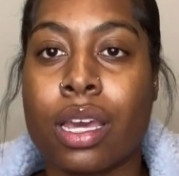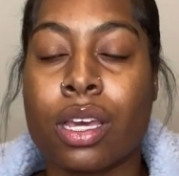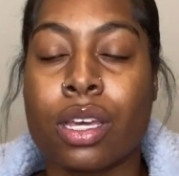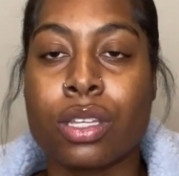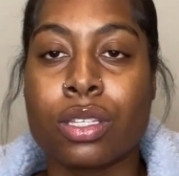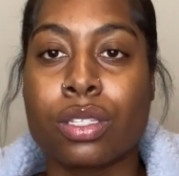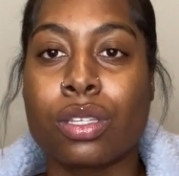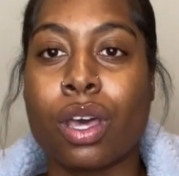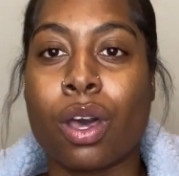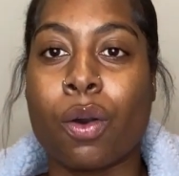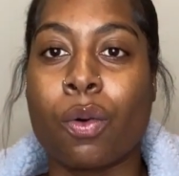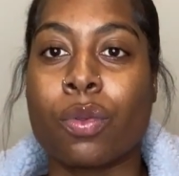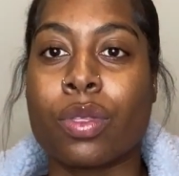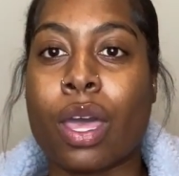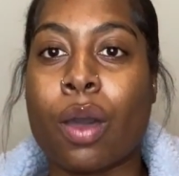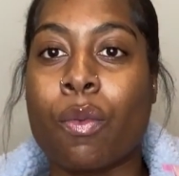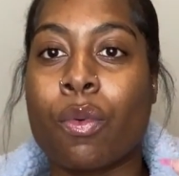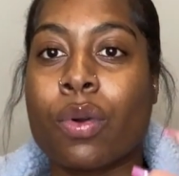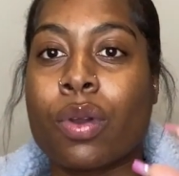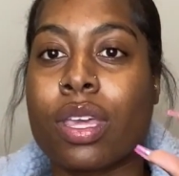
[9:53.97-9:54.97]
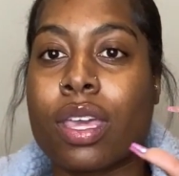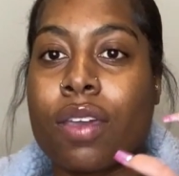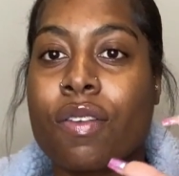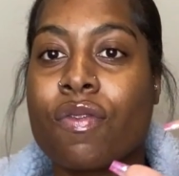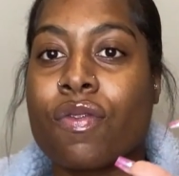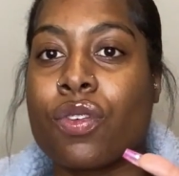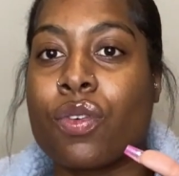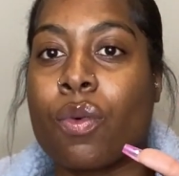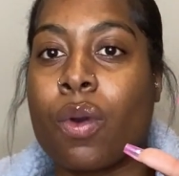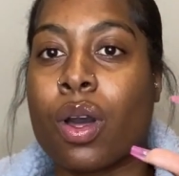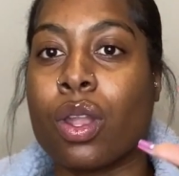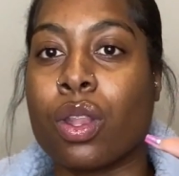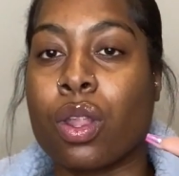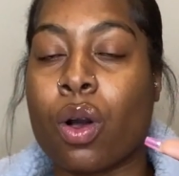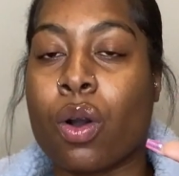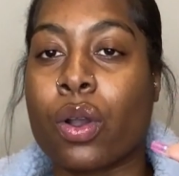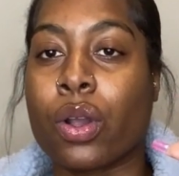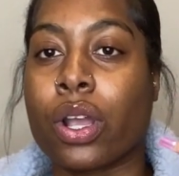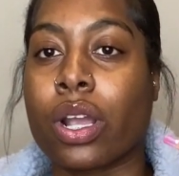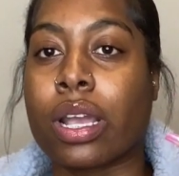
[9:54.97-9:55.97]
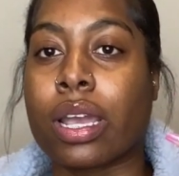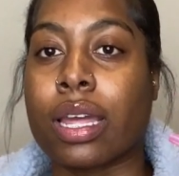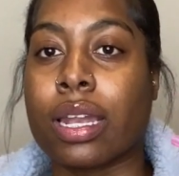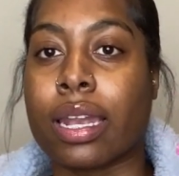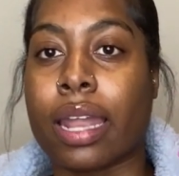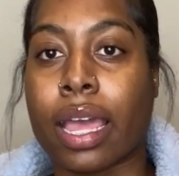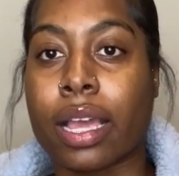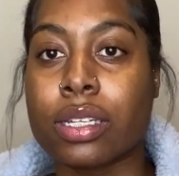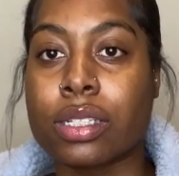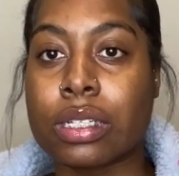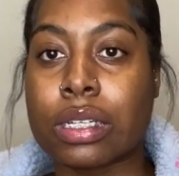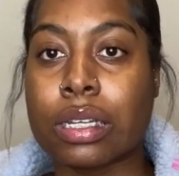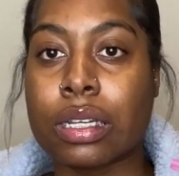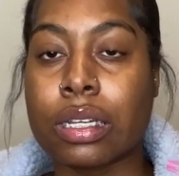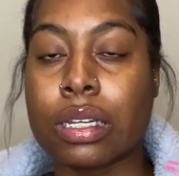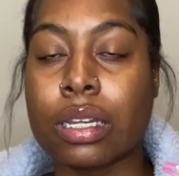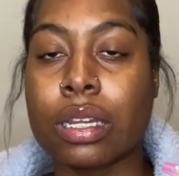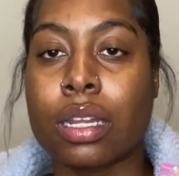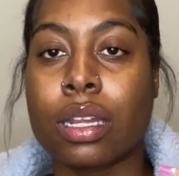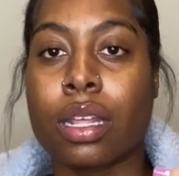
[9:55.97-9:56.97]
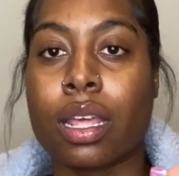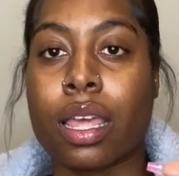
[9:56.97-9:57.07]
So that will give you a longer connection.